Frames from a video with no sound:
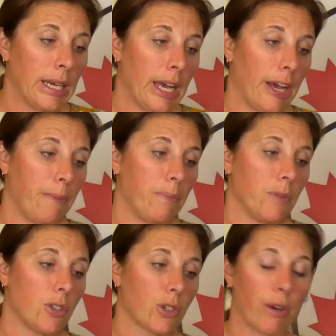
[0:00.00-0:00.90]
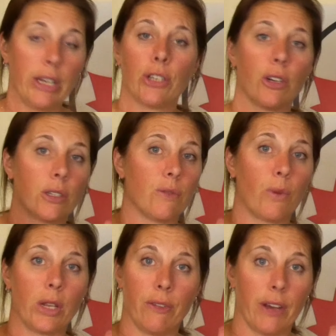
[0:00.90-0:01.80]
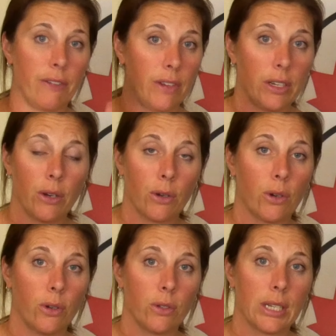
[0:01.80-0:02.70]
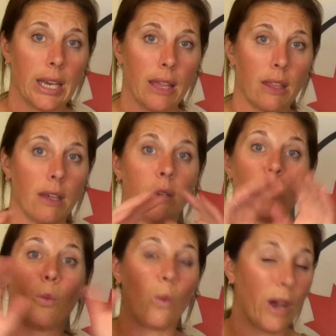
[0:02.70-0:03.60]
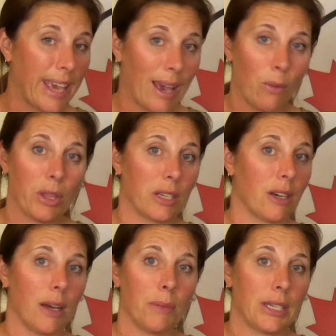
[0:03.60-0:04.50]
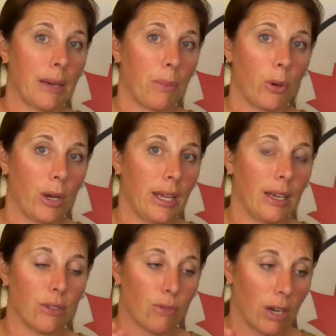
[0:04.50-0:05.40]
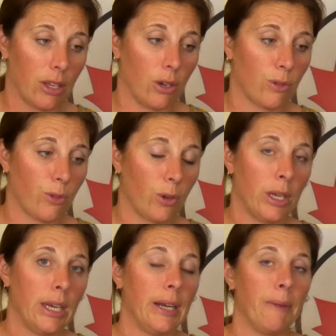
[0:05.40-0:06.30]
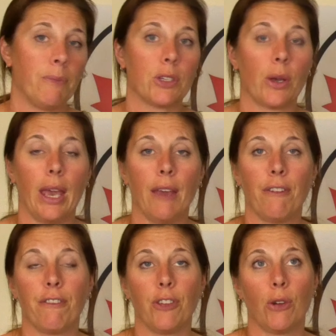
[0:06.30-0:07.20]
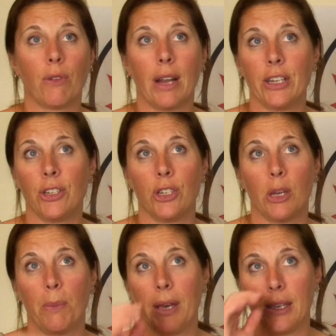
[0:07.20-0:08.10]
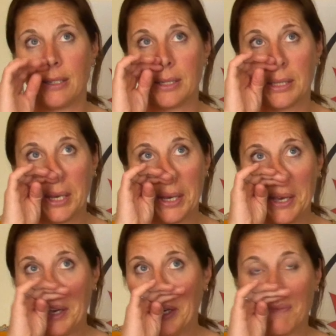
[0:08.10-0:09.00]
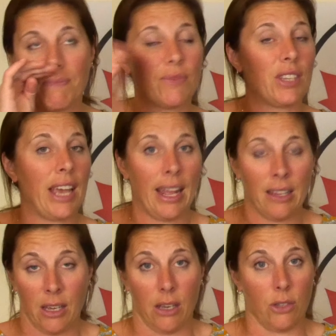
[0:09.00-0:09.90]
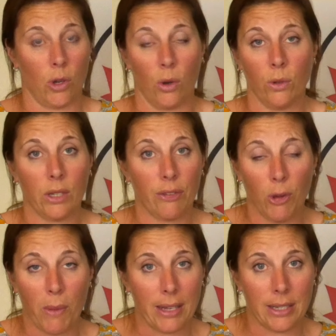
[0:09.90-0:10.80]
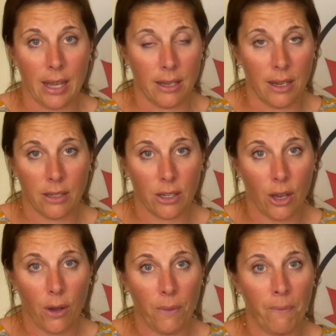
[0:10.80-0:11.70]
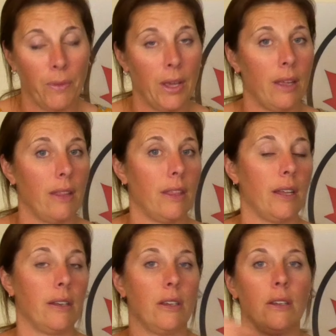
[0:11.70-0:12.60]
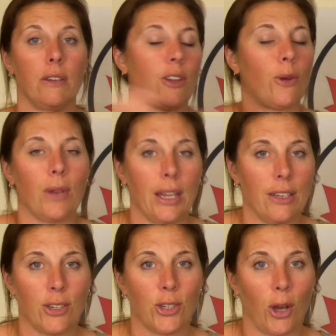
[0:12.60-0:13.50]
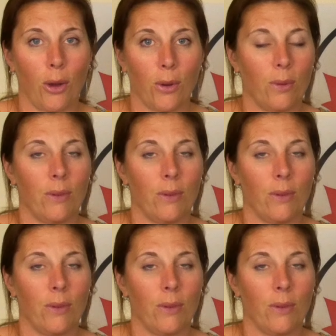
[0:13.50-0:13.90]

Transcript: Um, screenshots of when you've had video calls together, again with a timestamp on it, is really useful. So if your relationship is 10 years old, if you met 10 years ago, then you don't need to show